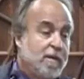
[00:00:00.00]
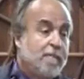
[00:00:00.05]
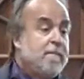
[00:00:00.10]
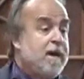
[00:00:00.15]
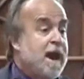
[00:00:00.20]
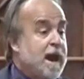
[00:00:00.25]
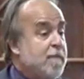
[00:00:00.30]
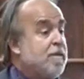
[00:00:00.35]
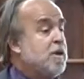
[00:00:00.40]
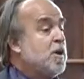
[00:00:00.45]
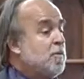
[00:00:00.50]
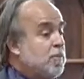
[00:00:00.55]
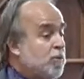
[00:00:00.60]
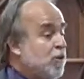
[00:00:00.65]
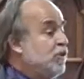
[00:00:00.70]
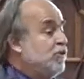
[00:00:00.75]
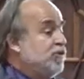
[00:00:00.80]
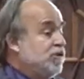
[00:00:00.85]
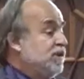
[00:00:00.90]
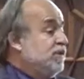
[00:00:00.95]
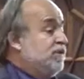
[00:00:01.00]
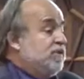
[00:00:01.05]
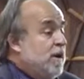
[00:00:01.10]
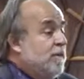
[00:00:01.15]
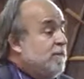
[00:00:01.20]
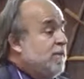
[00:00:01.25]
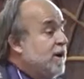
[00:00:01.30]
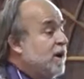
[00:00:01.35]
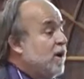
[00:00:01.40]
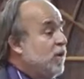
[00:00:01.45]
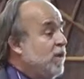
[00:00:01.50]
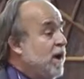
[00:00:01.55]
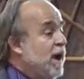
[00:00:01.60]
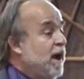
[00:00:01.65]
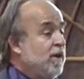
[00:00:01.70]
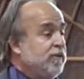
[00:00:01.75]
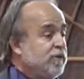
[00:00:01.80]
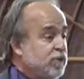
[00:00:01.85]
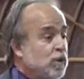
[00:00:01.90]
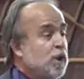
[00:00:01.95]
may be approaching something
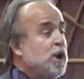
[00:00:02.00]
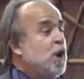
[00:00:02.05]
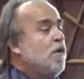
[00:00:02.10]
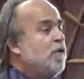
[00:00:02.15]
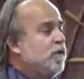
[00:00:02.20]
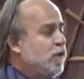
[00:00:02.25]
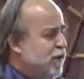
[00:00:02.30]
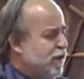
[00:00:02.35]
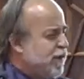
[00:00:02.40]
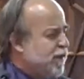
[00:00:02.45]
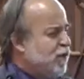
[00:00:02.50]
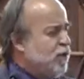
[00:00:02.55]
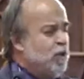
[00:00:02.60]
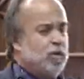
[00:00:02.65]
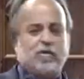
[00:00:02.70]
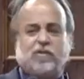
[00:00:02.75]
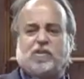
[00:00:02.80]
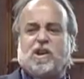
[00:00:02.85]
around, certainly over a third,